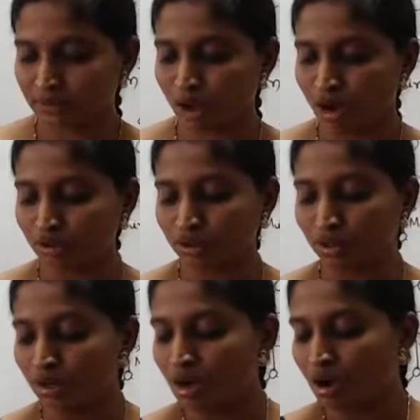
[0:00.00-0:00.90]
We have to
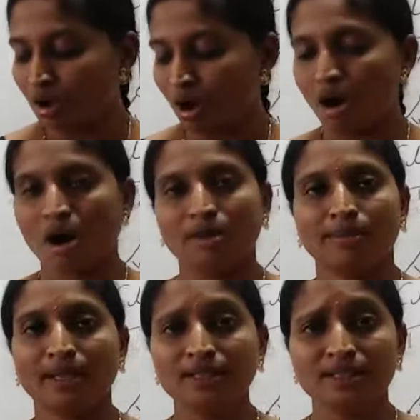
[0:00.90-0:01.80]
all
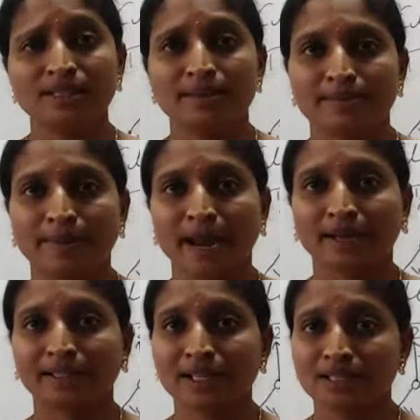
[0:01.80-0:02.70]
months
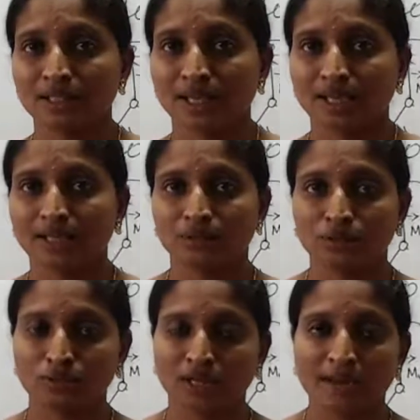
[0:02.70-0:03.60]
practice any
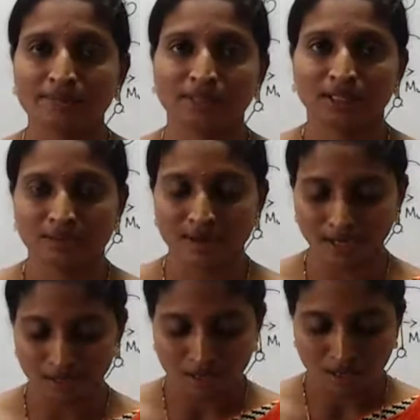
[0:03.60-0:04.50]
2 times in your
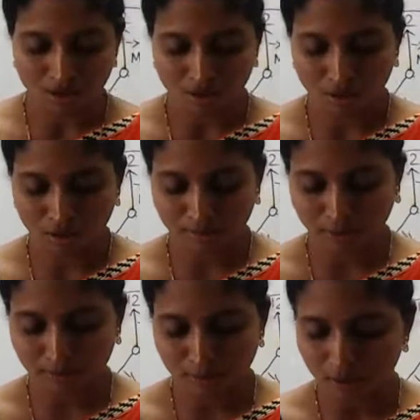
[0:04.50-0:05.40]

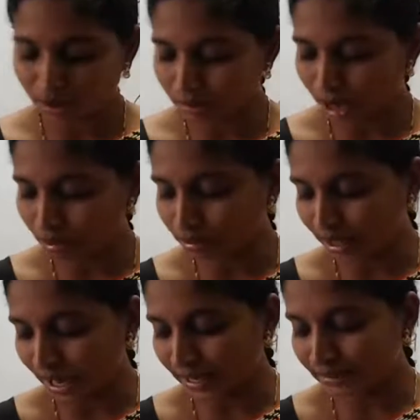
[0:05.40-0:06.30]
homework book. You have to
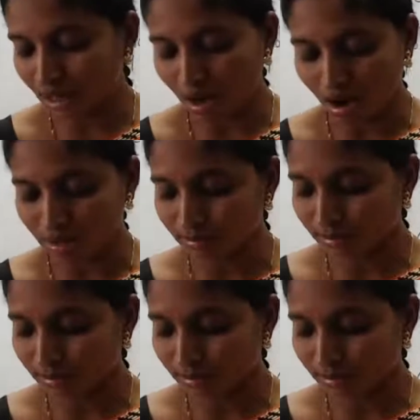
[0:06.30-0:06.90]
write the all